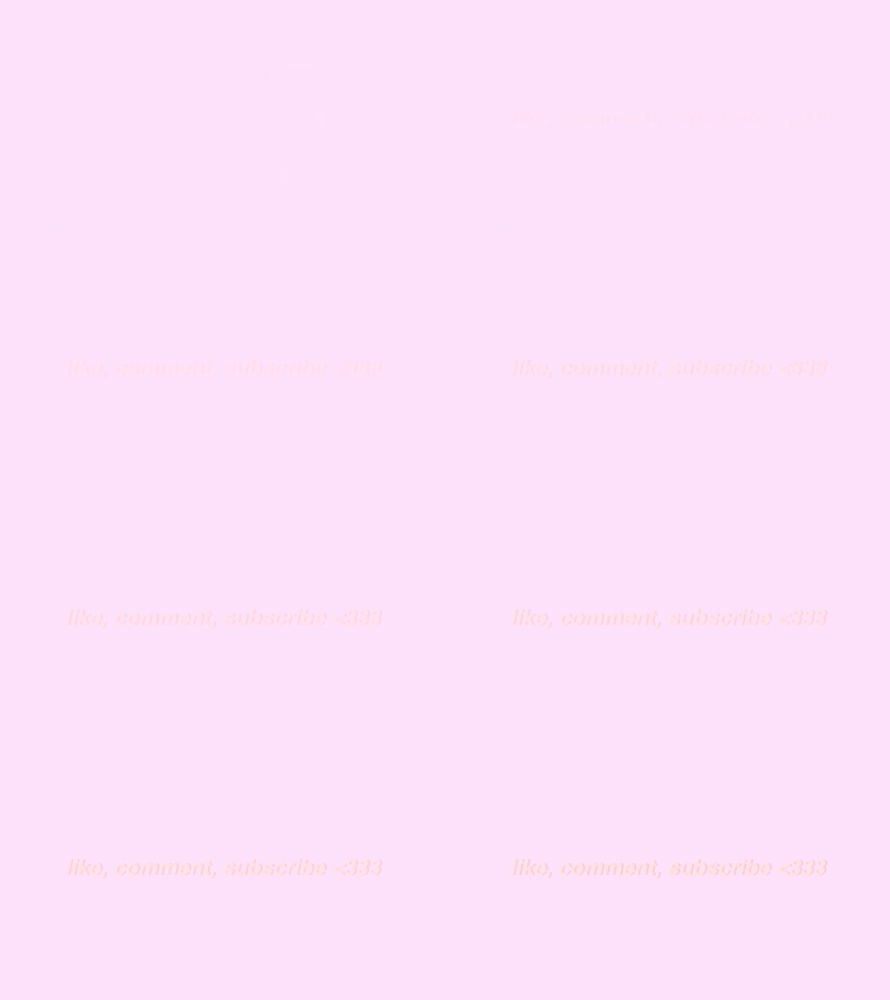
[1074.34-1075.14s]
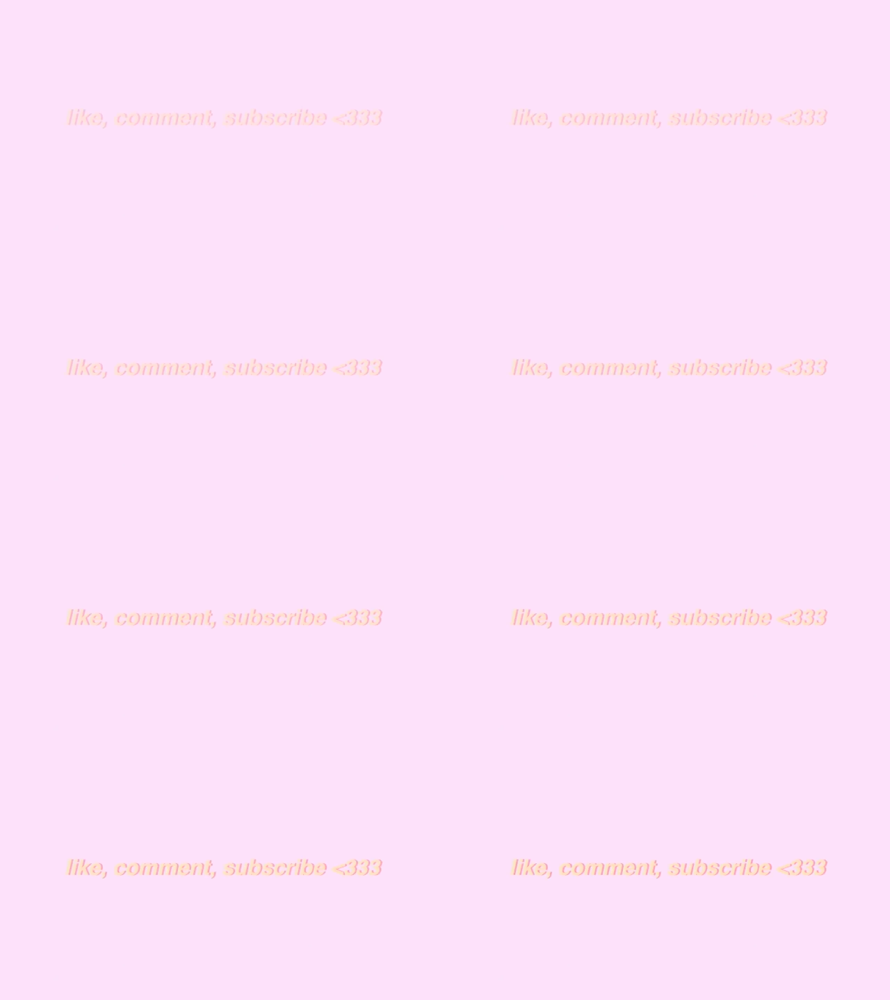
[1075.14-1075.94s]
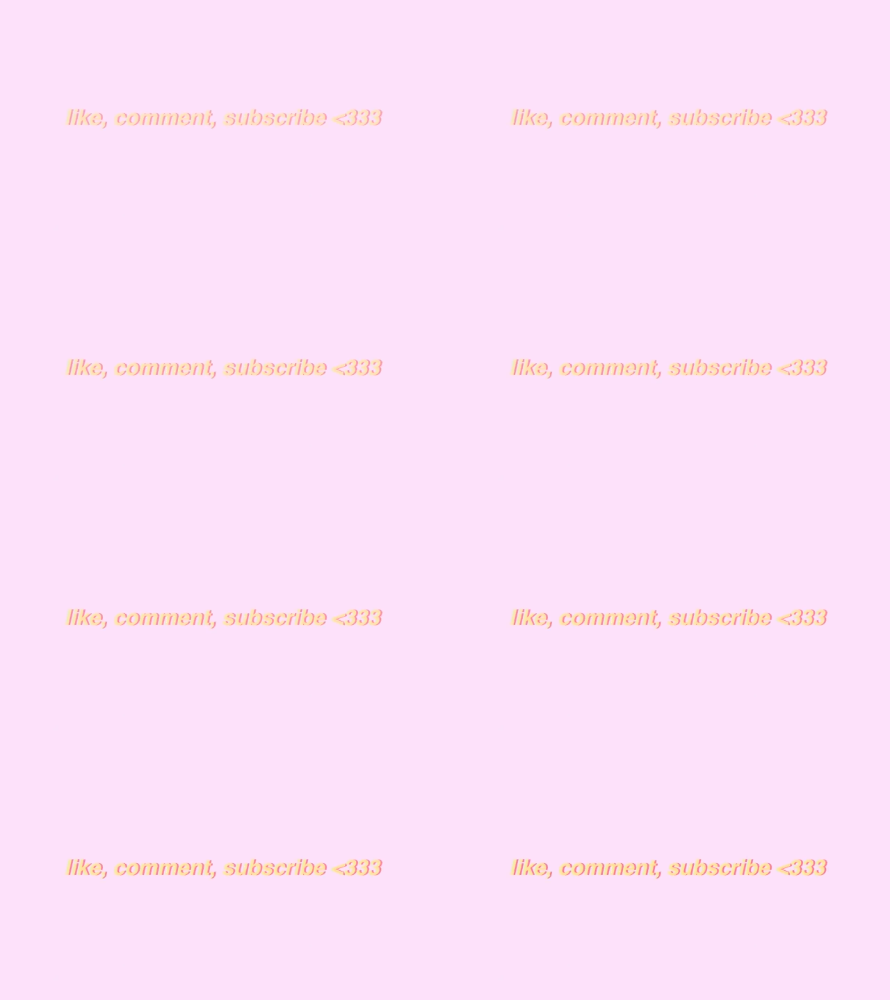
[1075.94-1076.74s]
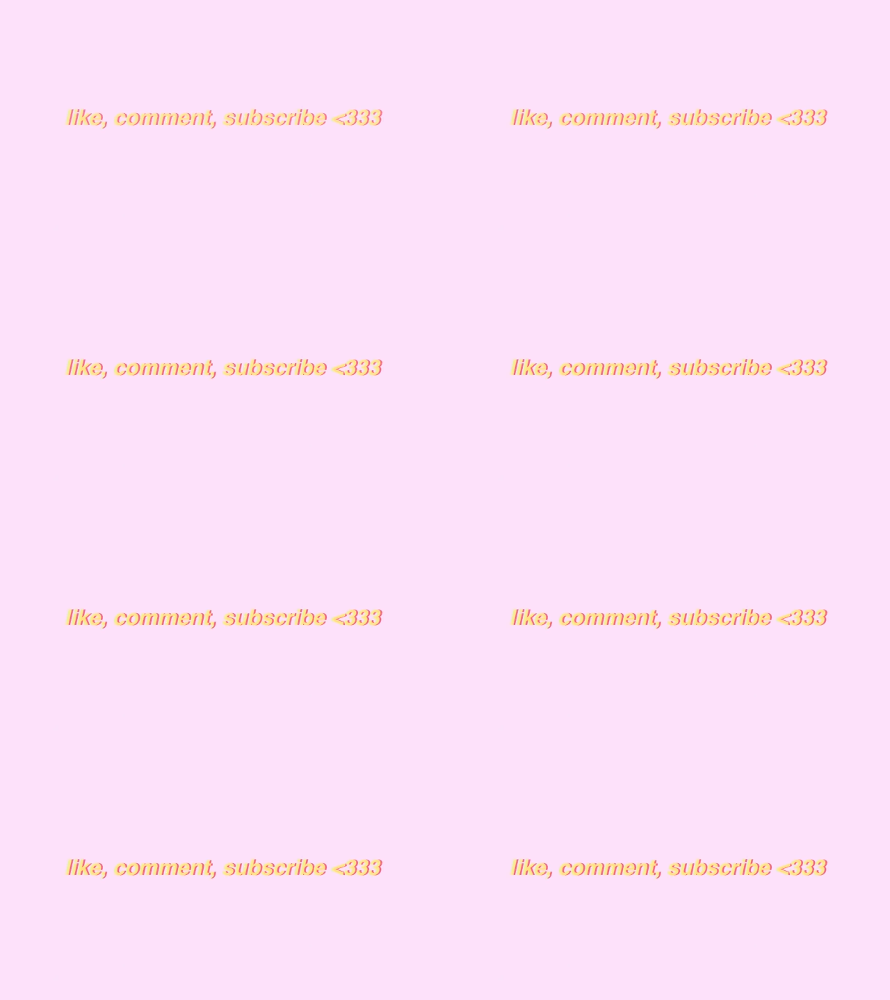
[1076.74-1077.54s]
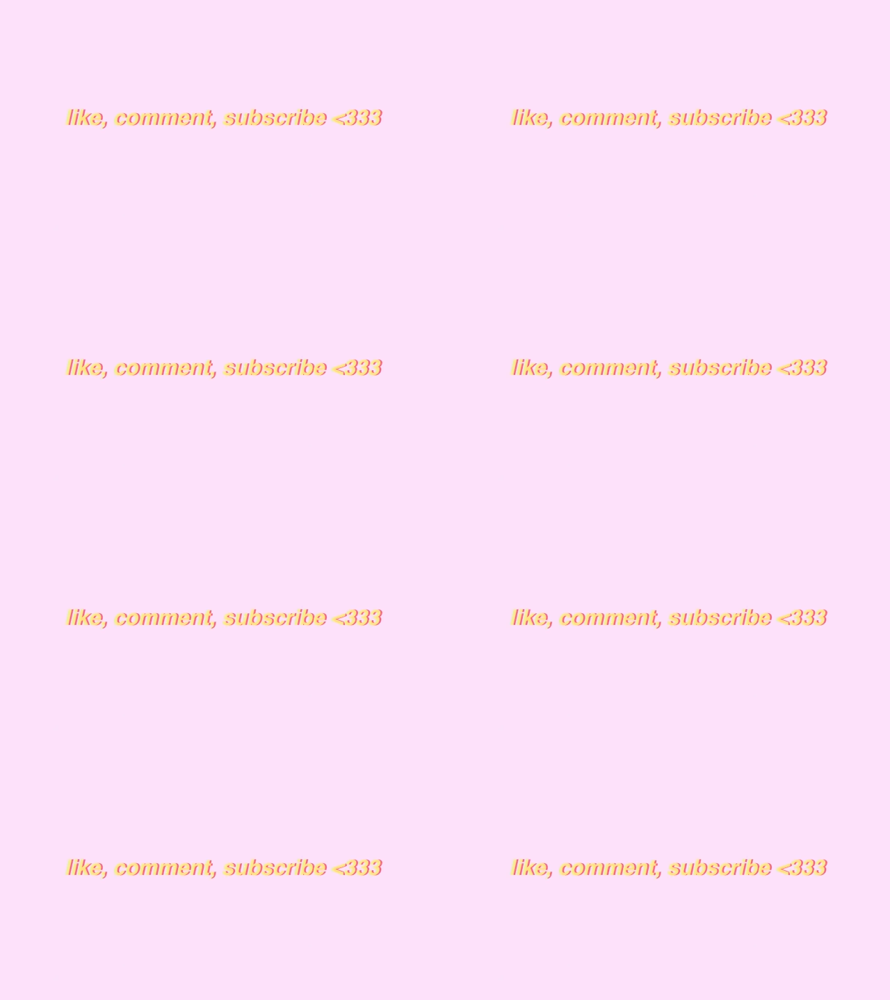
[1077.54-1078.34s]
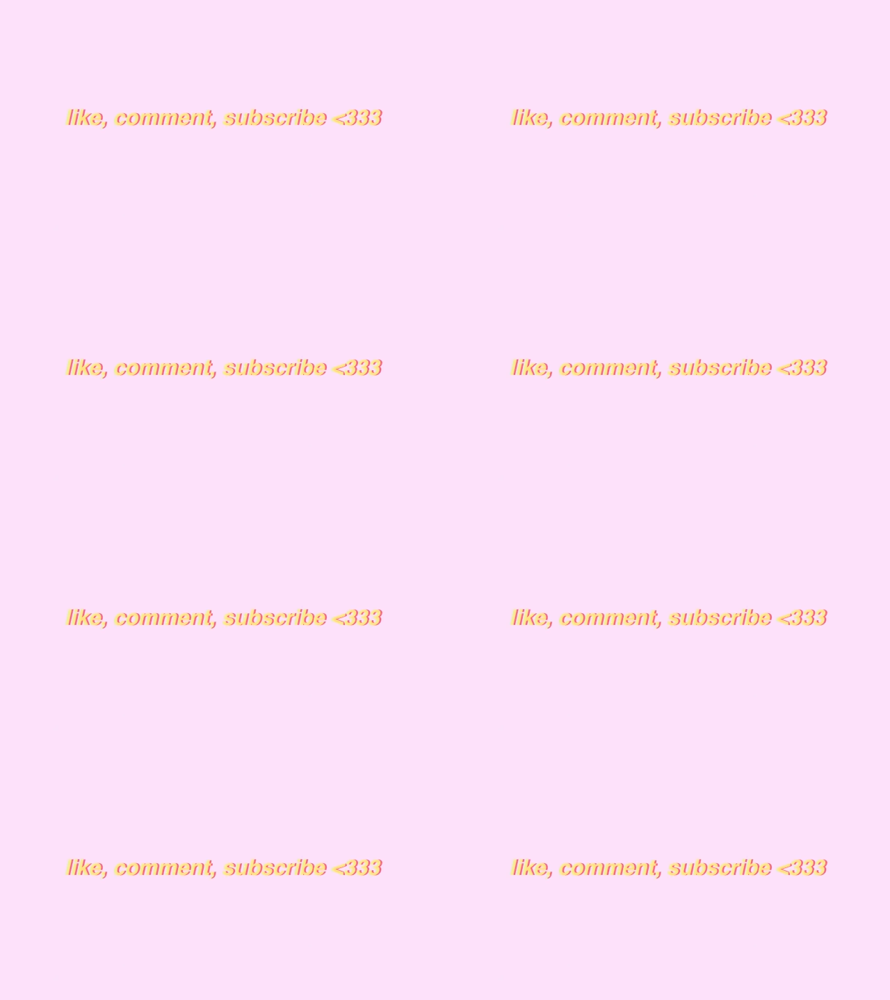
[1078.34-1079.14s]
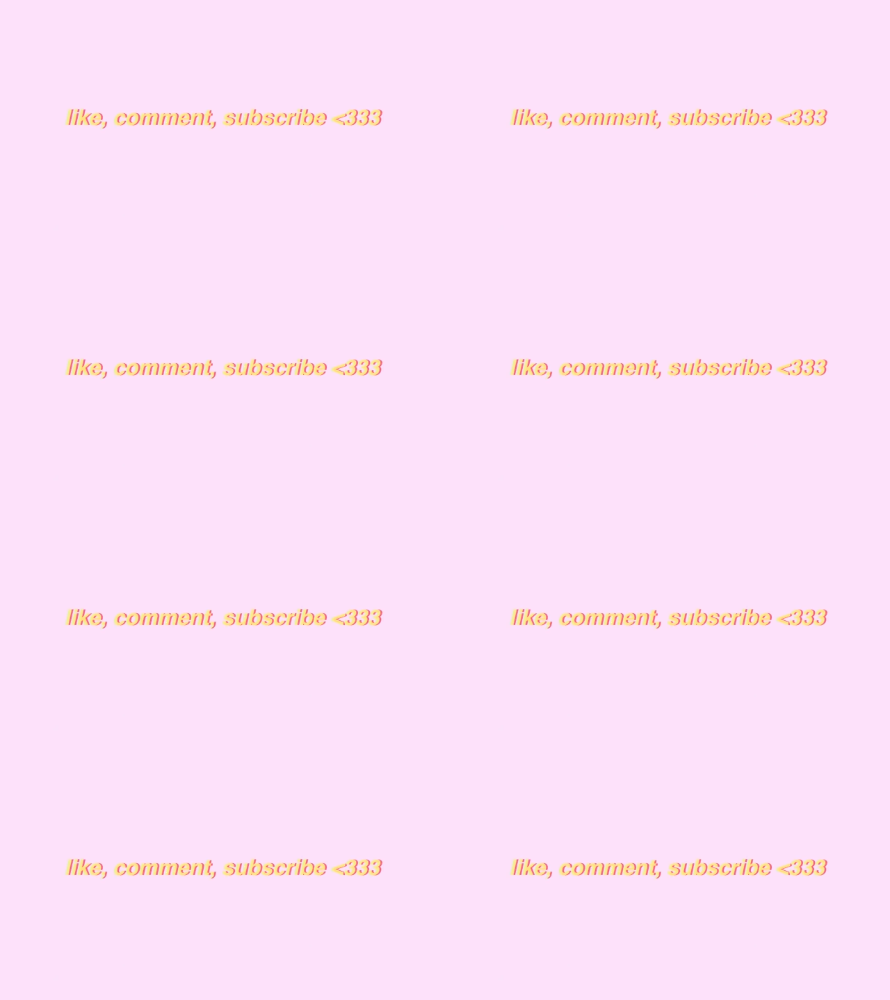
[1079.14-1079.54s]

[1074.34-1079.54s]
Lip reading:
Nobody's mouth can be seen.